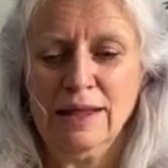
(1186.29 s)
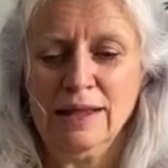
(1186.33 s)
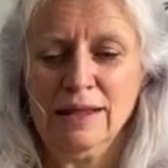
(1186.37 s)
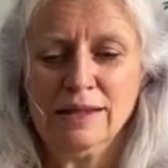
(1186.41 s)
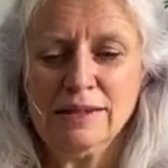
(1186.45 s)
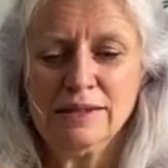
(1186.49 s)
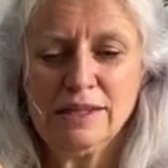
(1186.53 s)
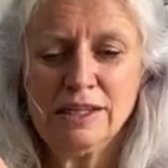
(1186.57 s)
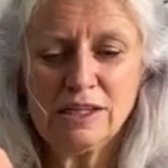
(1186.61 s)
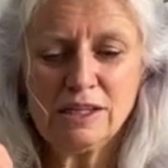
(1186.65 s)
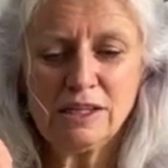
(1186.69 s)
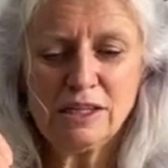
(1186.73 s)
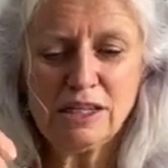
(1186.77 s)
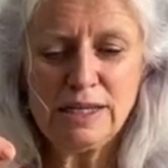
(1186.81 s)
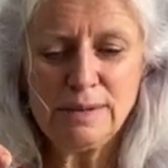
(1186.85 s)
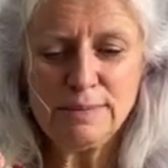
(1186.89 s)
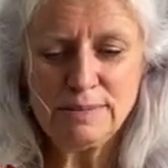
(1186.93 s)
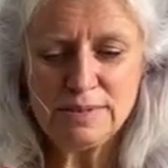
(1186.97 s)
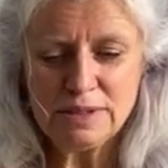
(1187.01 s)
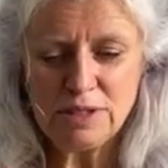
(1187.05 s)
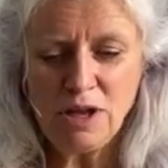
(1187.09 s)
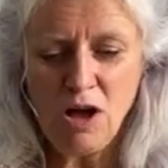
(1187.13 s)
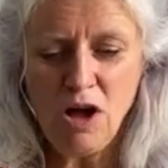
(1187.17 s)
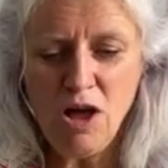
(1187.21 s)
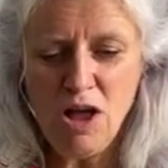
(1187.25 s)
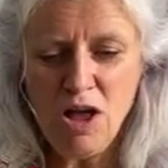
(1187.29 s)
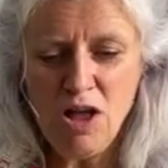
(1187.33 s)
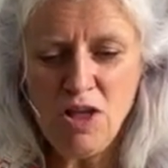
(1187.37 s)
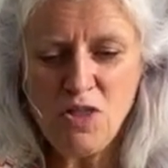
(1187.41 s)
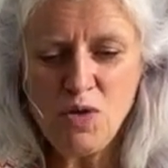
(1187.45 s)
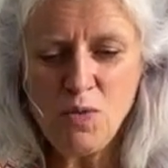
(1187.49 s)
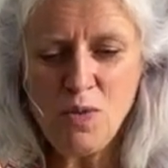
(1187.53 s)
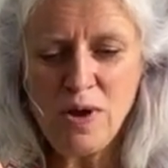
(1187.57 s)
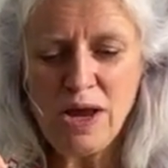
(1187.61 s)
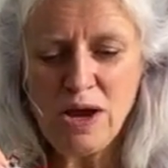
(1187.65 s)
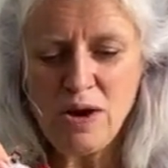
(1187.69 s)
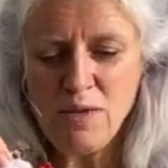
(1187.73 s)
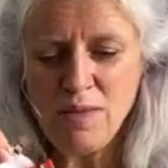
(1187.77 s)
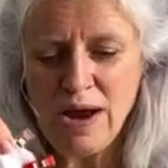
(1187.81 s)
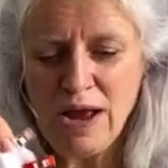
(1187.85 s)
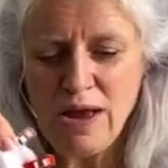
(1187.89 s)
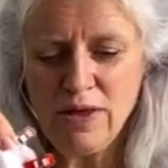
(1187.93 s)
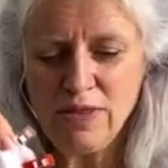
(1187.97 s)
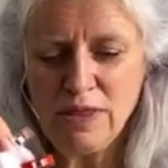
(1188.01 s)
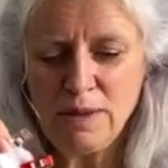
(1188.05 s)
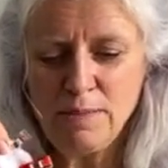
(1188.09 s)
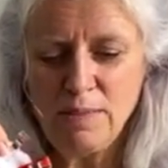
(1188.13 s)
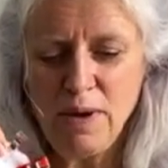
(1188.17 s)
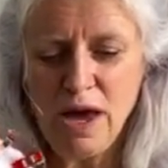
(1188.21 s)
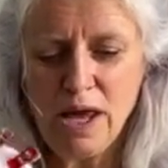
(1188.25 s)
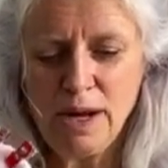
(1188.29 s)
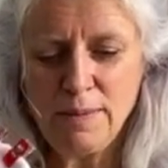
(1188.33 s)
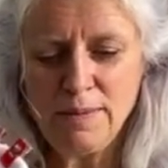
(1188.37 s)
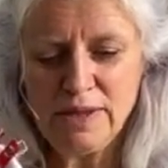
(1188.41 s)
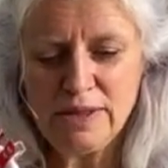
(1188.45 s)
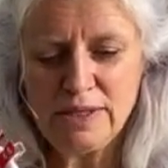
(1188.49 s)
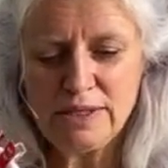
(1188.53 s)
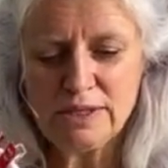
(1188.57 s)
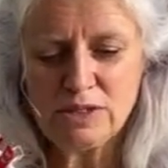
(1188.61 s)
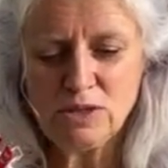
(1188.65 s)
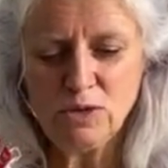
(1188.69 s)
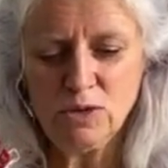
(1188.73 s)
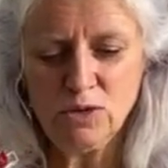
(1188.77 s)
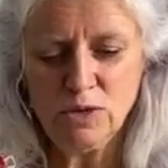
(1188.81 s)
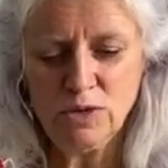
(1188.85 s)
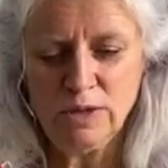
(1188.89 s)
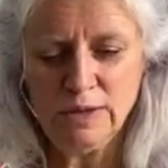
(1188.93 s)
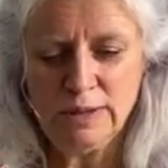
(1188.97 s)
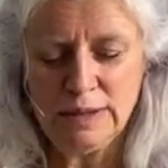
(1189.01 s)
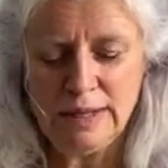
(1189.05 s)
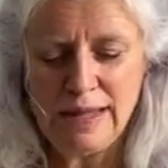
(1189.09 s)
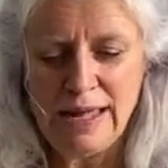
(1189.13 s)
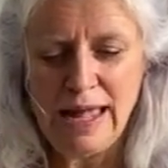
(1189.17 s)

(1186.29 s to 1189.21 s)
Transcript: little clips all the way around the bottom of the sole.